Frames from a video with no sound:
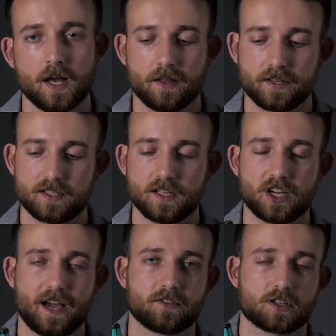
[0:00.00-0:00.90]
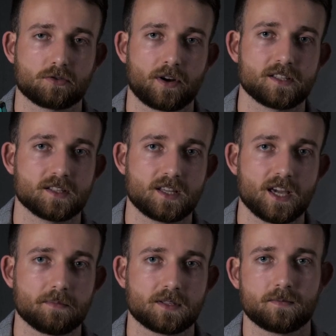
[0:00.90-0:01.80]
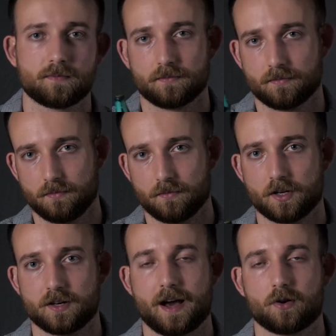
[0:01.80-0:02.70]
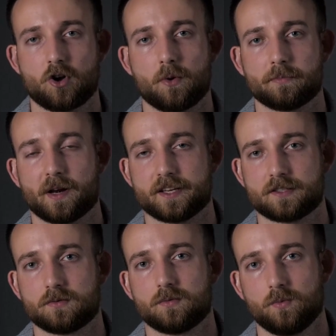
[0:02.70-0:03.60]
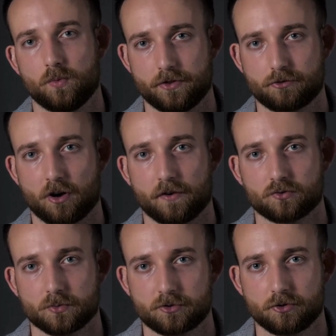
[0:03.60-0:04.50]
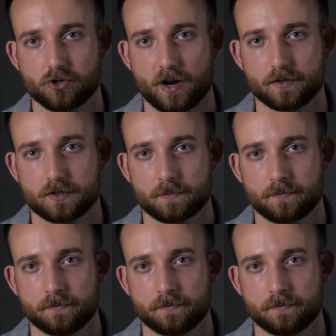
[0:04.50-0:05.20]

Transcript: These each have the serrated tips that are now commonplace with the Kraftform screwdrivers.